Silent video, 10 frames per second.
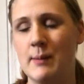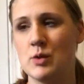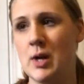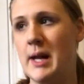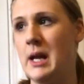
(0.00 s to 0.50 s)
I'm
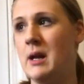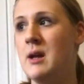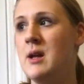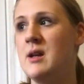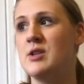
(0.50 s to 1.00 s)
trying
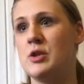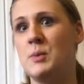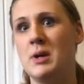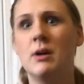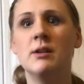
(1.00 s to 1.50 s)

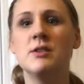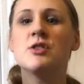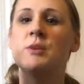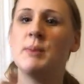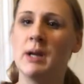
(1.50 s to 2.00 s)
shipping on,
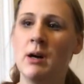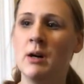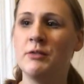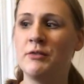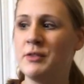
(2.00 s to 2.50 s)
shipping
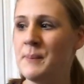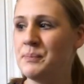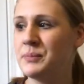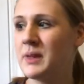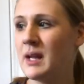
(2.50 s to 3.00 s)
off,
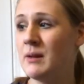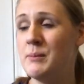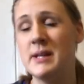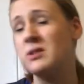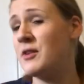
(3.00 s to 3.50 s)

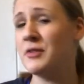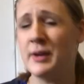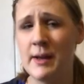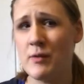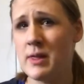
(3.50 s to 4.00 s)
best offer
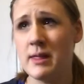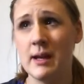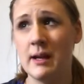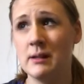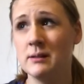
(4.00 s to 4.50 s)
on
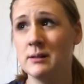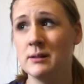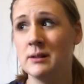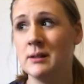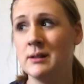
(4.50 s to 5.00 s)
everything,
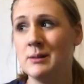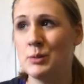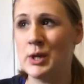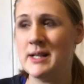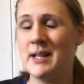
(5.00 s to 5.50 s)

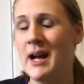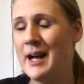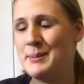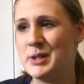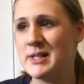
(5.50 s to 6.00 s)
price
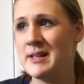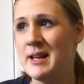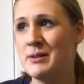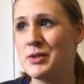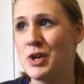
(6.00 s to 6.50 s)
high, put
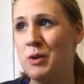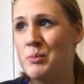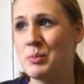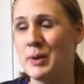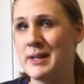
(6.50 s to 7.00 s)
sales on,
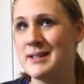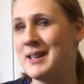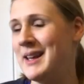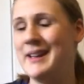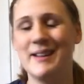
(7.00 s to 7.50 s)
price
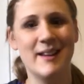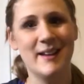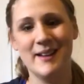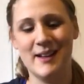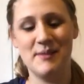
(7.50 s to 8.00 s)
low, like,
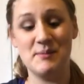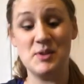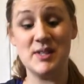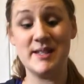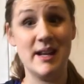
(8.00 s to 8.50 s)

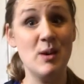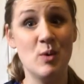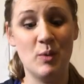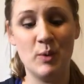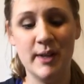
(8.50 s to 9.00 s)
just seeing
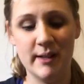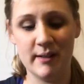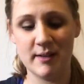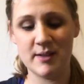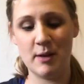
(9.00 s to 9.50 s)
what
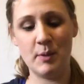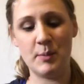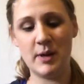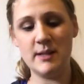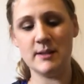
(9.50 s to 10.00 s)
works. So my
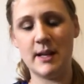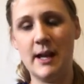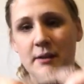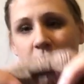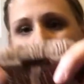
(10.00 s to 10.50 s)
price is
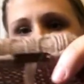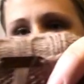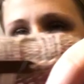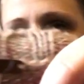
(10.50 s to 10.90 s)
kind of all over the